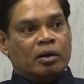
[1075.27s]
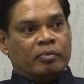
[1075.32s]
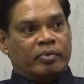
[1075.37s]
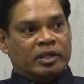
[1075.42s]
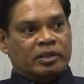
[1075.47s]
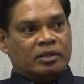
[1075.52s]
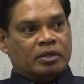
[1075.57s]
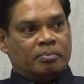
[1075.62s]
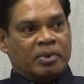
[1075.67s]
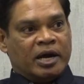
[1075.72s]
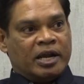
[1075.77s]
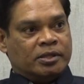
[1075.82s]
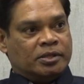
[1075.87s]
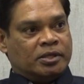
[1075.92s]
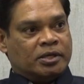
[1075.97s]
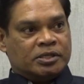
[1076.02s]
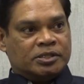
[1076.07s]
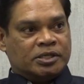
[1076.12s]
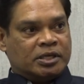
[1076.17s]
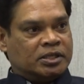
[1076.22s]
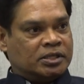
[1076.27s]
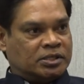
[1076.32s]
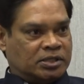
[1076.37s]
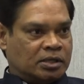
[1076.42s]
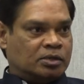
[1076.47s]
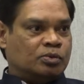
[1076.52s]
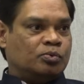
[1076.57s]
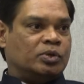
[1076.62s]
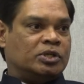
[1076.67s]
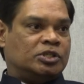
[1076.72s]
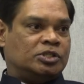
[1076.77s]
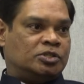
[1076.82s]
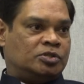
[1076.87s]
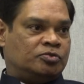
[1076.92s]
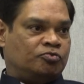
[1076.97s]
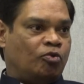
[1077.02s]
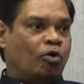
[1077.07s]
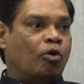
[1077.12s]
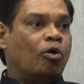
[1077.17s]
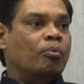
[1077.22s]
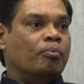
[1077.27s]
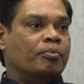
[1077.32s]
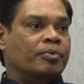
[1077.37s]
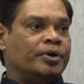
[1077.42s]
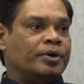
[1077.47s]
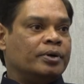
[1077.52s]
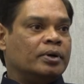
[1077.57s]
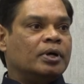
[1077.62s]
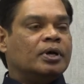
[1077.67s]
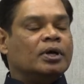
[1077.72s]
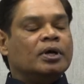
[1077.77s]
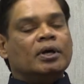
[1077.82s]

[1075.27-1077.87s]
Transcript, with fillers: when the Bharatiya Janasangh was formed. Right. Right.